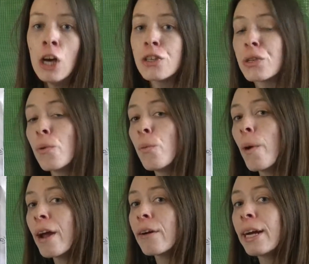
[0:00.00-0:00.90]
So
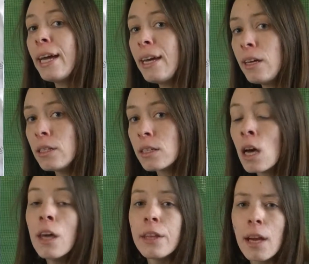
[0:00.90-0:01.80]
where
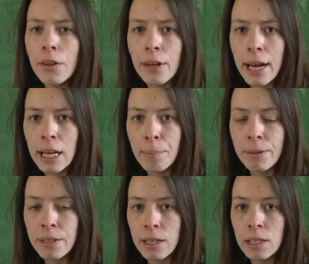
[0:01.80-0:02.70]
is the other
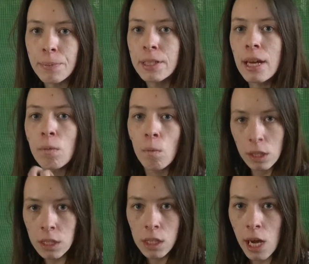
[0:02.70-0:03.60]
86%?
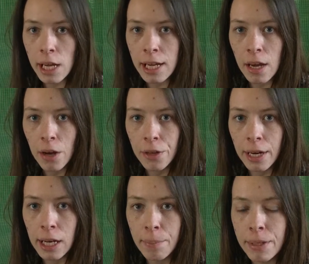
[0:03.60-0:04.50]
What's the other
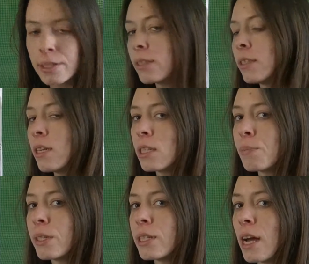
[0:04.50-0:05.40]

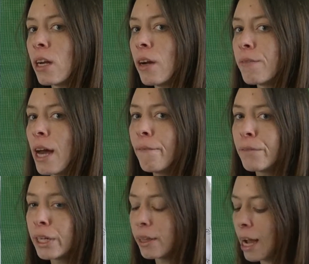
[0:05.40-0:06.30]
86% of that
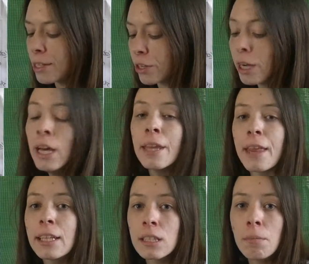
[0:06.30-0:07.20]
fertilizer?
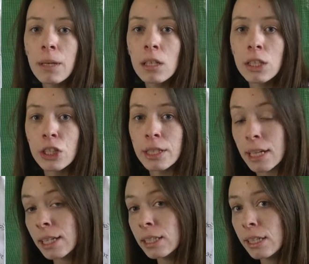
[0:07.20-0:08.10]
That's going to be all your
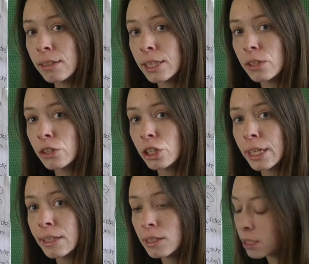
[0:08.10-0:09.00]
secondary
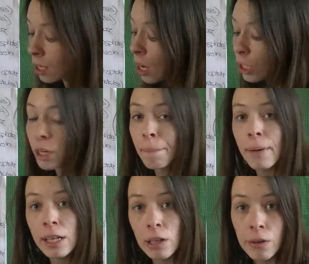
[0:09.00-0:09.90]
nutrients, your
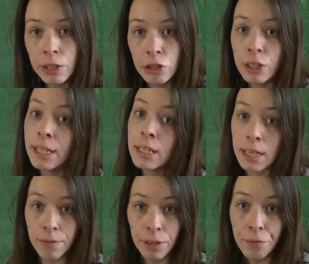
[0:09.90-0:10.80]
micronutrients.
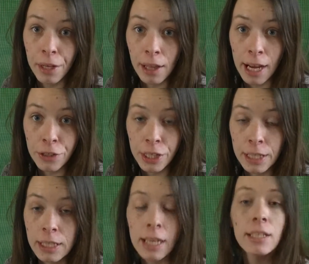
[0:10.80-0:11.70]
If the fertilizer
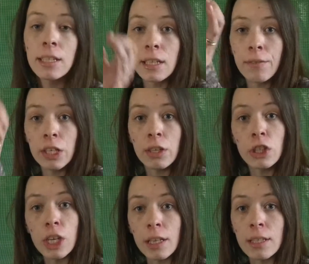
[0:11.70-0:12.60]
contains any of it, you
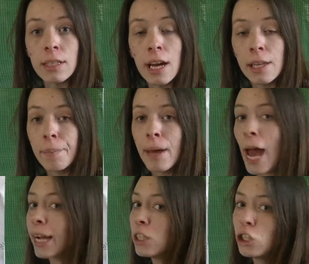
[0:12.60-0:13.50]
can check the side of the
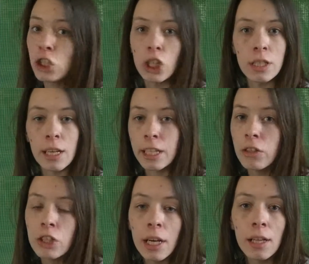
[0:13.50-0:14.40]
package, just like
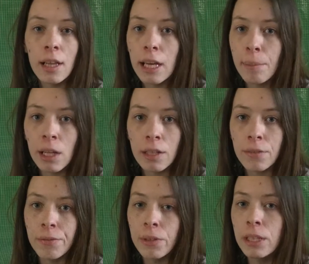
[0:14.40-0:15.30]
you check a label on
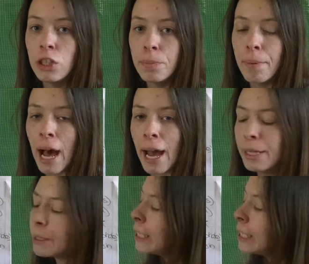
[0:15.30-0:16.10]
the food that you buy.